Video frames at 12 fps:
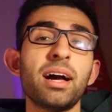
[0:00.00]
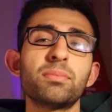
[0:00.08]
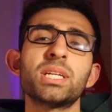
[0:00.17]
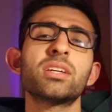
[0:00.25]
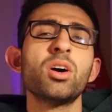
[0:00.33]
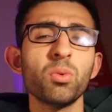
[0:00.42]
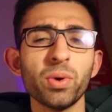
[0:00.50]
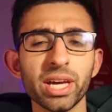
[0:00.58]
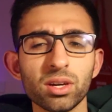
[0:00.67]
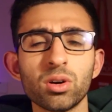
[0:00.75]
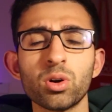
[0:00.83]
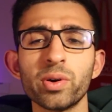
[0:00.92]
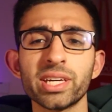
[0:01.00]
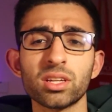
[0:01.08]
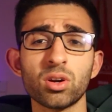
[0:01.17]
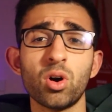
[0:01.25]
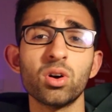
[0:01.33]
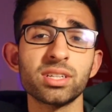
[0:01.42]
I mean, not where you're going
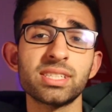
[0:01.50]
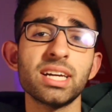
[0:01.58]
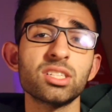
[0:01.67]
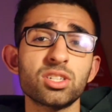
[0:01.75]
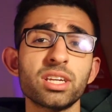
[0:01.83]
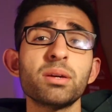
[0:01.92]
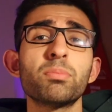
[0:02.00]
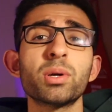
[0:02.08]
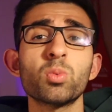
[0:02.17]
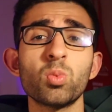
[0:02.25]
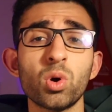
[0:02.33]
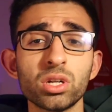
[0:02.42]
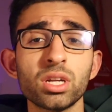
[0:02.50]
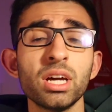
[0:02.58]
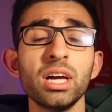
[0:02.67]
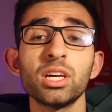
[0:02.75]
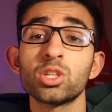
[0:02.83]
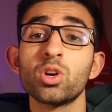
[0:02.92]
wrong essentially, but what
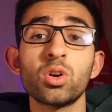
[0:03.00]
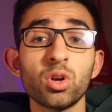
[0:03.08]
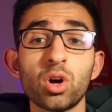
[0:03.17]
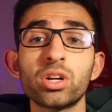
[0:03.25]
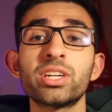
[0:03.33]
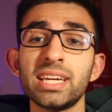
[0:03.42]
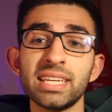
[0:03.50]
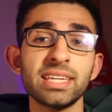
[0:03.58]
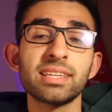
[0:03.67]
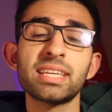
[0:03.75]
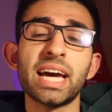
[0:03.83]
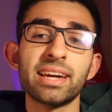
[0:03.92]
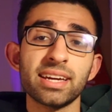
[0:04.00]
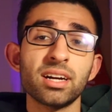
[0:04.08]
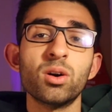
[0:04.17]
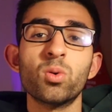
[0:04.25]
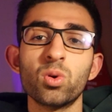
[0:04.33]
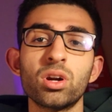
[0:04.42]
you're not really getting a
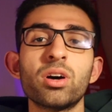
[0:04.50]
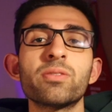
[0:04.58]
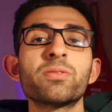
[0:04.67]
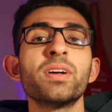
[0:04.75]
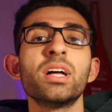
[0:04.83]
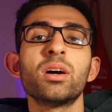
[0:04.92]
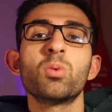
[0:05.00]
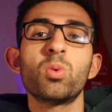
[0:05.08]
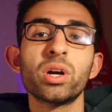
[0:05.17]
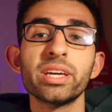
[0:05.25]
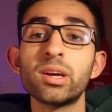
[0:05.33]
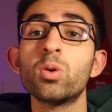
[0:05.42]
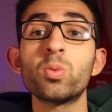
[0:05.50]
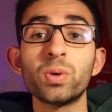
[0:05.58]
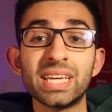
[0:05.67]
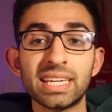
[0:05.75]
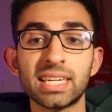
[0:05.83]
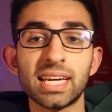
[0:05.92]
hold of. What are your
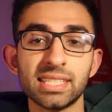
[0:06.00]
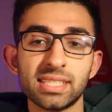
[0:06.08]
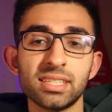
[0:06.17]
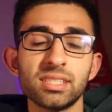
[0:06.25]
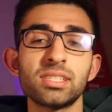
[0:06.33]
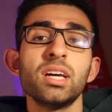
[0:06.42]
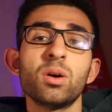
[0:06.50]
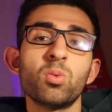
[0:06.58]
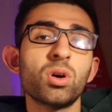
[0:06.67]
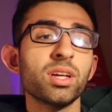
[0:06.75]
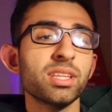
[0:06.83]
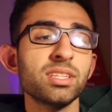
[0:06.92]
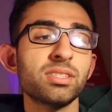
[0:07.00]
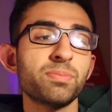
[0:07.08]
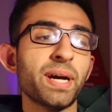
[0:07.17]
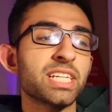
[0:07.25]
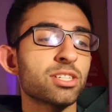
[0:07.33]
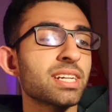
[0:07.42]
weaknesses? What are the
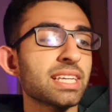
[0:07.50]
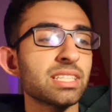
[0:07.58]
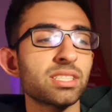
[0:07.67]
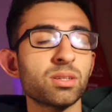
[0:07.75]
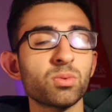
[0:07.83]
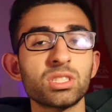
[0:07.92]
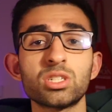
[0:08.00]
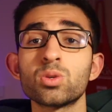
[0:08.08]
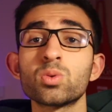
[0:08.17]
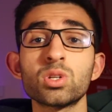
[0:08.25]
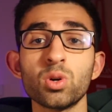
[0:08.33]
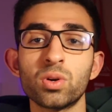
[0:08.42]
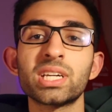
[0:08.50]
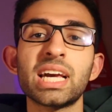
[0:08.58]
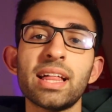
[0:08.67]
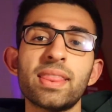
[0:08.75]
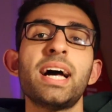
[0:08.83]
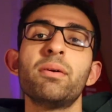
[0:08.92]
specialties in which you don't
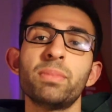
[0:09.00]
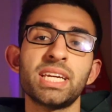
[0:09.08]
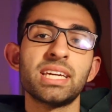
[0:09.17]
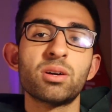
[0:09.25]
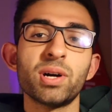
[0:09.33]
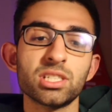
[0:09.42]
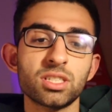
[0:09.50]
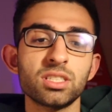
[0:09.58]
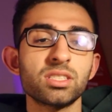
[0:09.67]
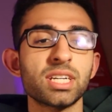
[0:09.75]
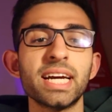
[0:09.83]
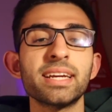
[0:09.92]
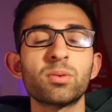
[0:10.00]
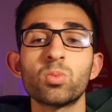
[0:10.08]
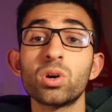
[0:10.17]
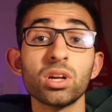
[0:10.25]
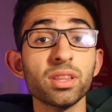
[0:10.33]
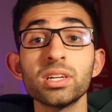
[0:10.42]
get that many questions right?
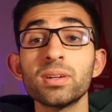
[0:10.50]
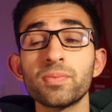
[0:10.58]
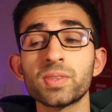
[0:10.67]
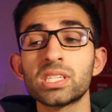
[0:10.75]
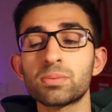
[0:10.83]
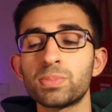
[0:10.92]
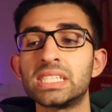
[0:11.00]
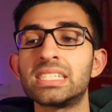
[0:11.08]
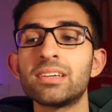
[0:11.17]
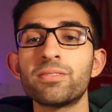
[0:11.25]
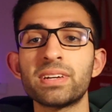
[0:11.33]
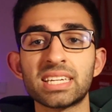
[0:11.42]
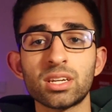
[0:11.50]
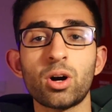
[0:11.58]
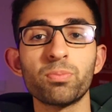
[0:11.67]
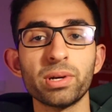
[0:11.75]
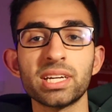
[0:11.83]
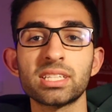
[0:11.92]
What are the specific
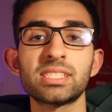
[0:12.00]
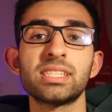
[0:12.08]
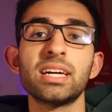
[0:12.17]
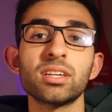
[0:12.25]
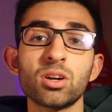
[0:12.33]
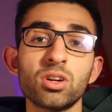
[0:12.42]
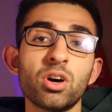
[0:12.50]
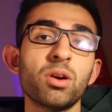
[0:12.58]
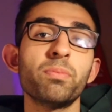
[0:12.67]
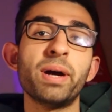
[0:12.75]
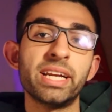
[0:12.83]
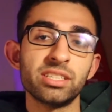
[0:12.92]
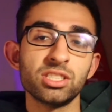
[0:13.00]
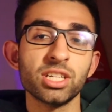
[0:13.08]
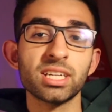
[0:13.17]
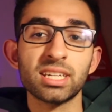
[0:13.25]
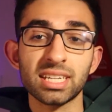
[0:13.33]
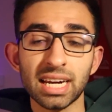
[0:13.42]
topics that you're not
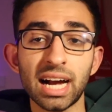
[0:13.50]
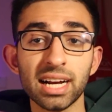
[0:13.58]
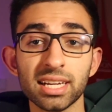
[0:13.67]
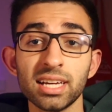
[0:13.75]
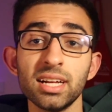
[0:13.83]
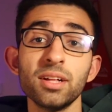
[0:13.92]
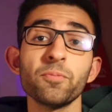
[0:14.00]
managing to crack?